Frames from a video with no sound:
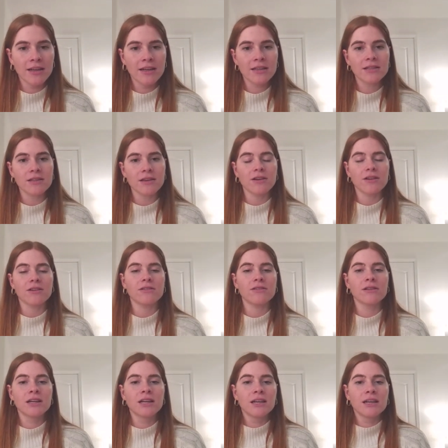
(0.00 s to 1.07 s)
So,
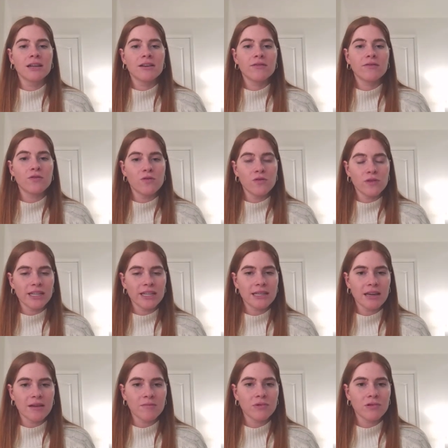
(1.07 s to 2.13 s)
for
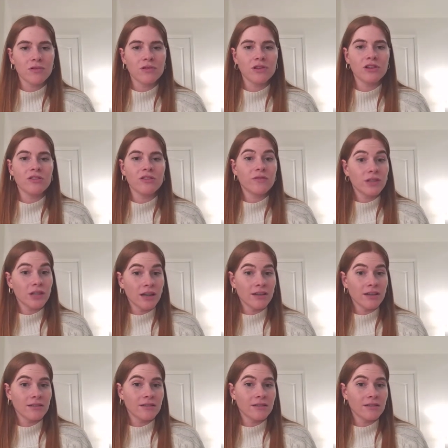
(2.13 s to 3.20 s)
example, you've
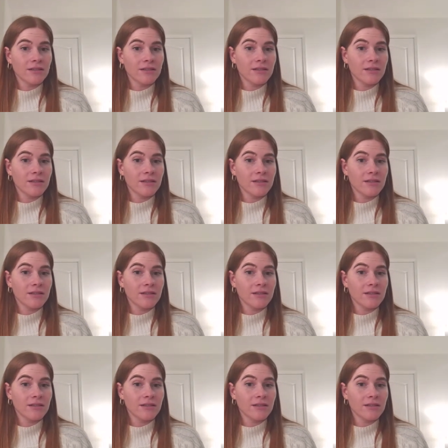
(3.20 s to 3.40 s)
done